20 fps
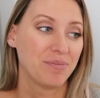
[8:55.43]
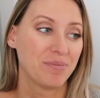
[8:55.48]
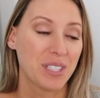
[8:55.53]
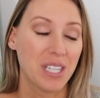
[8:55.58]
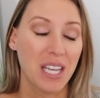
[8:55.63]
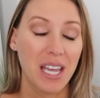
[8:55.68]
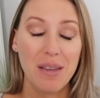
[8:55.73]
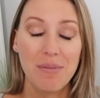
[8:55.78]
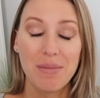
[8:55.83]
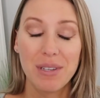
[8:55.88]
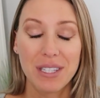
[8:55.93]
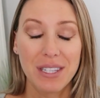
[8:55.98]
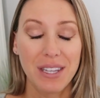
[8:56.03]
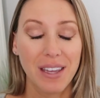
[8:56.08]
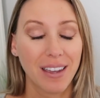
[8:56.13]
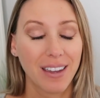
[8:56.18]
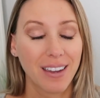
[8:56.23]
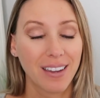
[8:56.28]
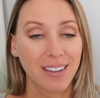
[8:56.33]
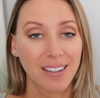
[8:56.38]
Time is
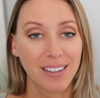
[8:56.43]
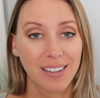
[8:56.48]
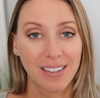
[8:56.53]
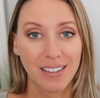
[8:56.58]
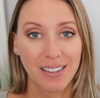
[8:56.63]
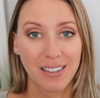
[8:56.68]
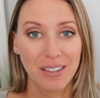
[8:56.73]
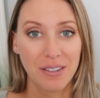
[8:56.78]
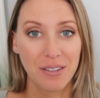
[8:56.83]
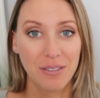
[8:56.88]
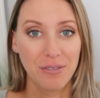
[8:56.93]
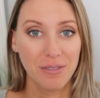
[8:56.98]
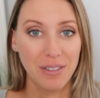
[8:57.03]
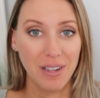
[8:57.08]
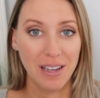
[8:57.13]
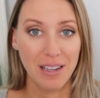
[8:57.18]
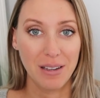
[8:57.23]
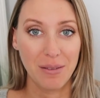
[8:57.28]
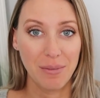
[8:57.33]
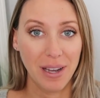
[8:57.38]
like
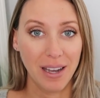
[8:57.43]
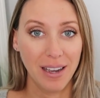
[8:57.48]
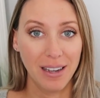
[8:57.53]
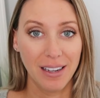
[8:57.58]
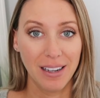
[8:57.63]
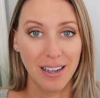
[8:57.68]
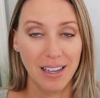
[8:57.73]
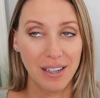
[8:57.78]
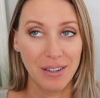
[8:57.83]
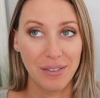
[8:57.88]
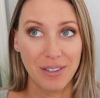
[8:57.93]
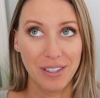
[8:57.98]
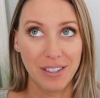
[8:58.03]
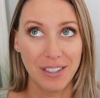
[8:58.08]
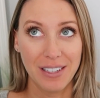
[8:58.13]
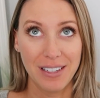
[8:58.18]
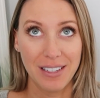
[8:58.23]
flying by. We're